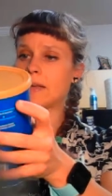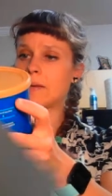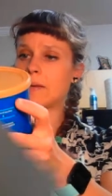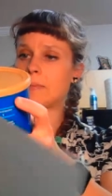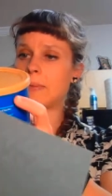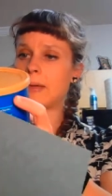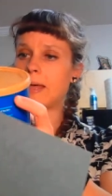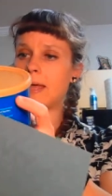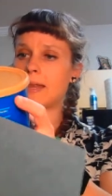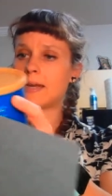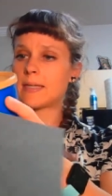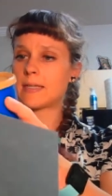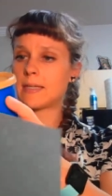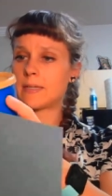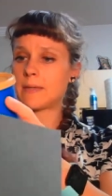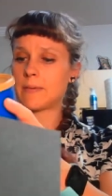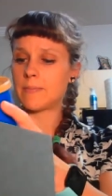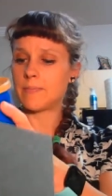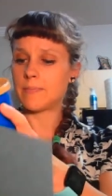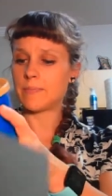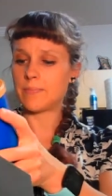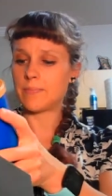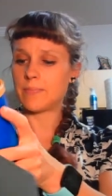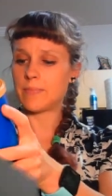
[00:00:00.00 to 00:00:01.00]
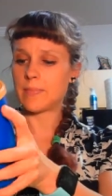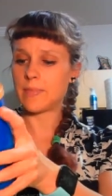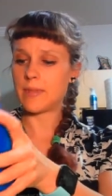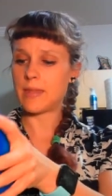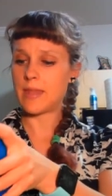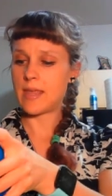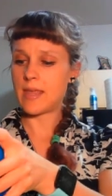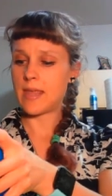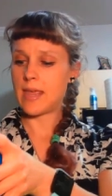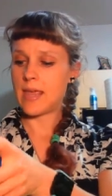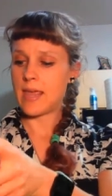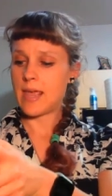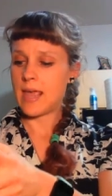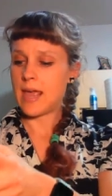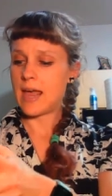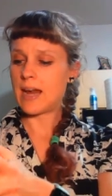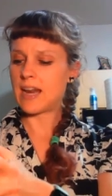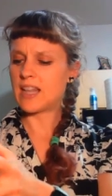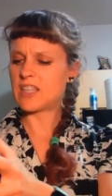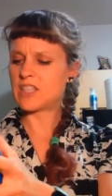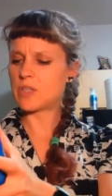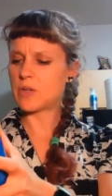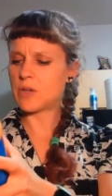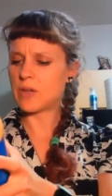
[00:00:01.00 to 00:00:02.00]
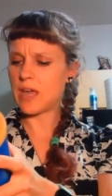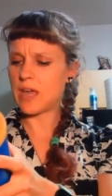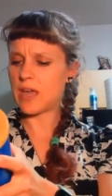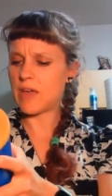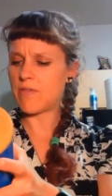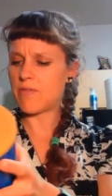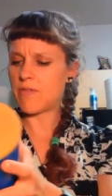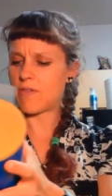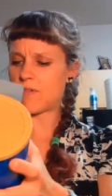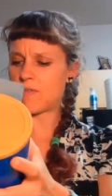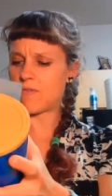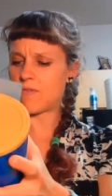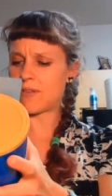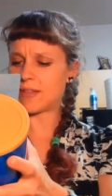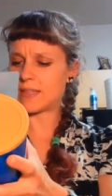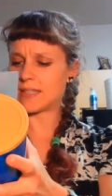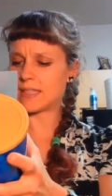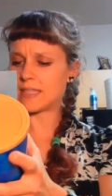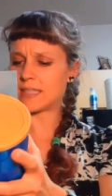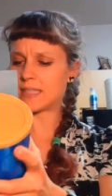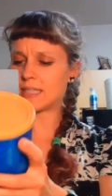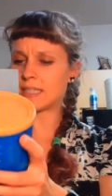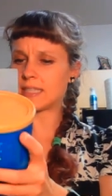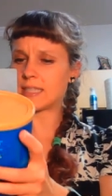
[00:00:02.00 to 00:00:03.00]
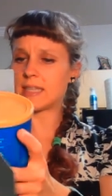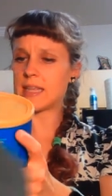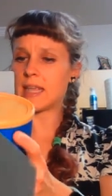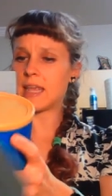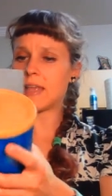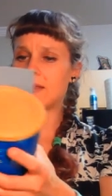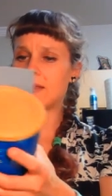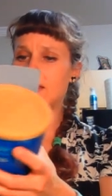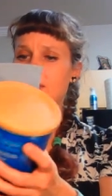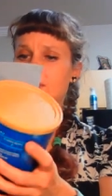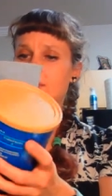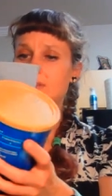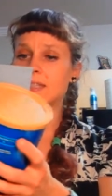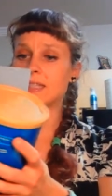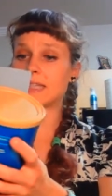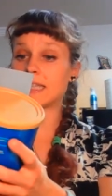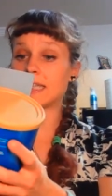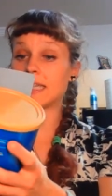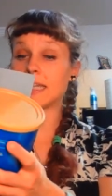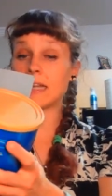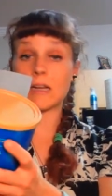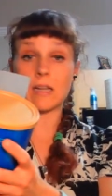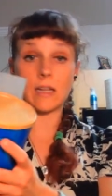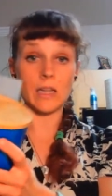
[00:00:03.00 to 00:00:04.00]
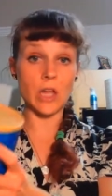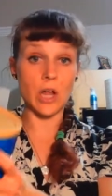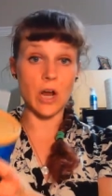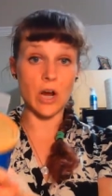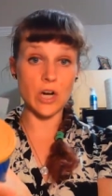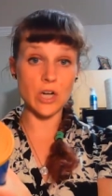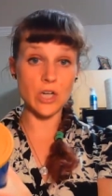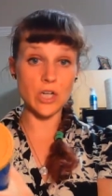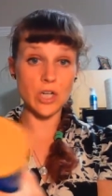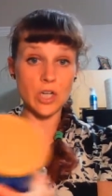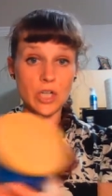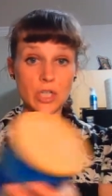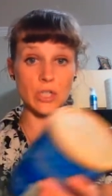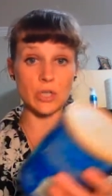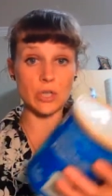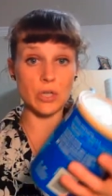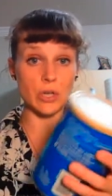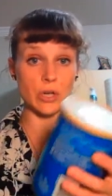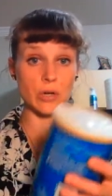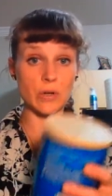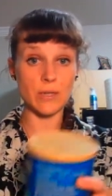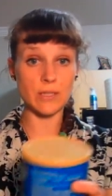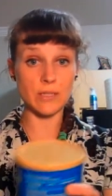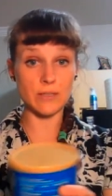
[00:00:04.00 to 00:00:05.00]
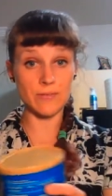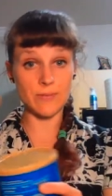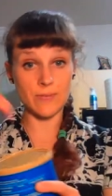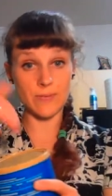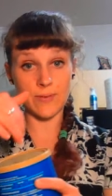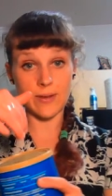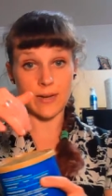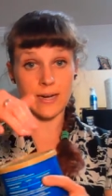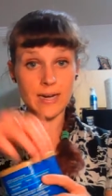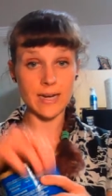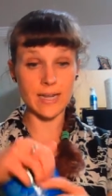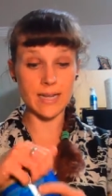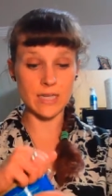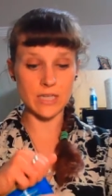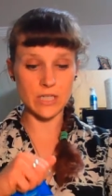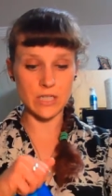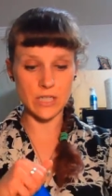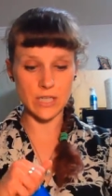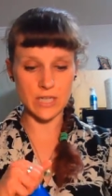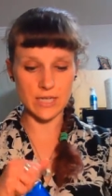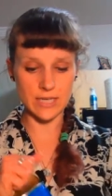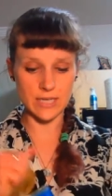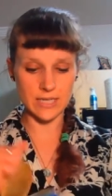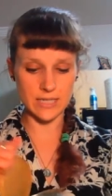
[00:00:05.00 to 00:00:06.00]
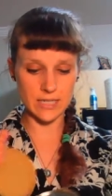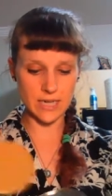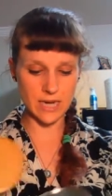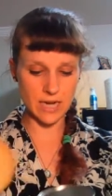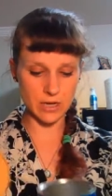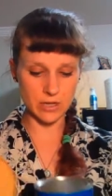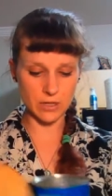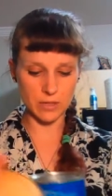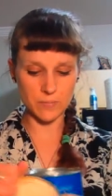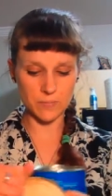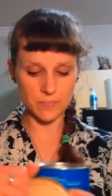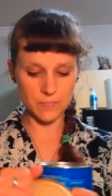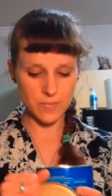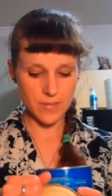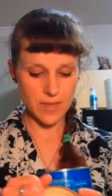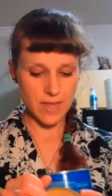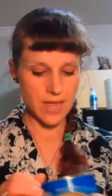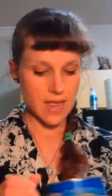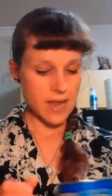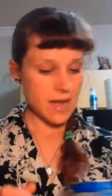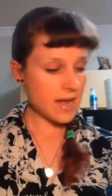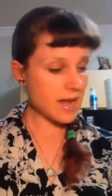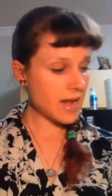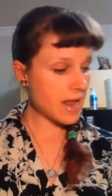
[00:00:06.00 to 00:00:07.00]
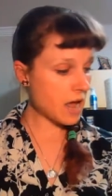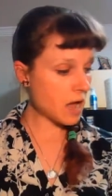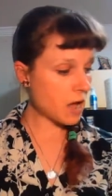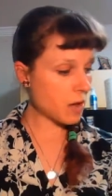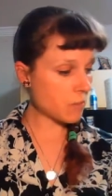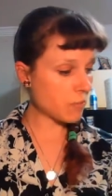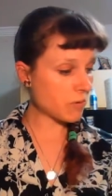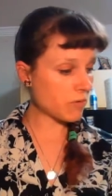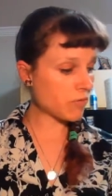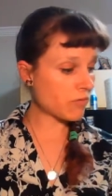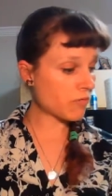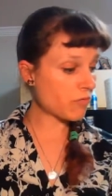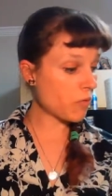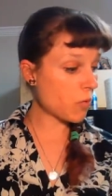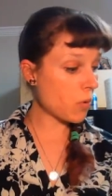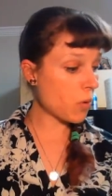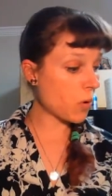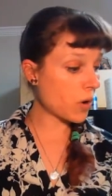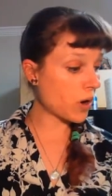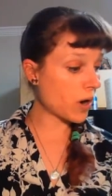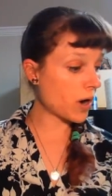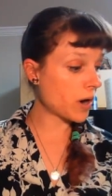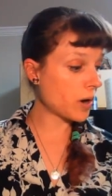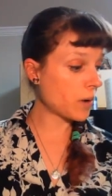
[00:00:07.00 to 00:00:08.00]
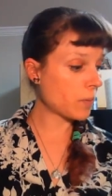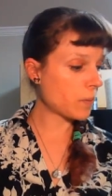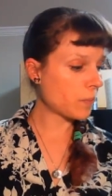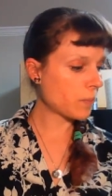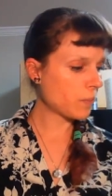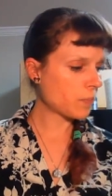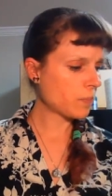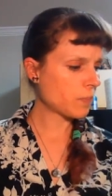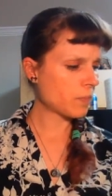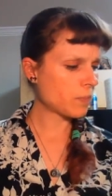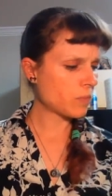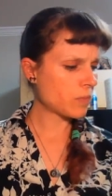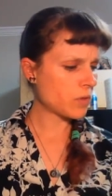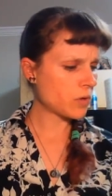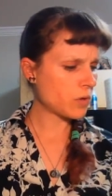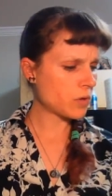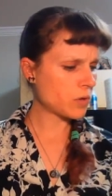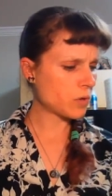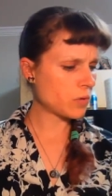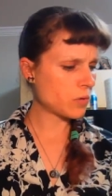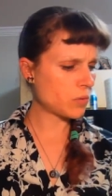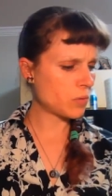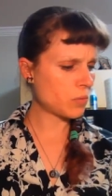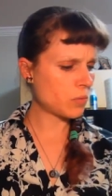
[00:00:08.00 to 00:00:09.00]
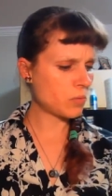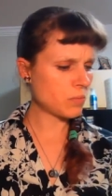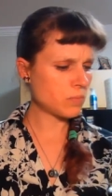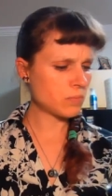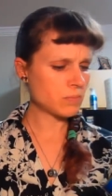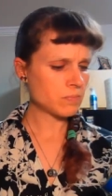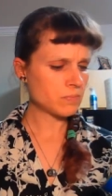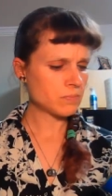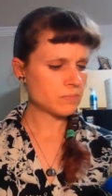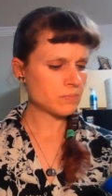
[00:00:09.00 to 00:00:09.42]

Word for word: a little bit. That's okay if it fits, if it's a little large, because you can always fit it into the container. Now, before you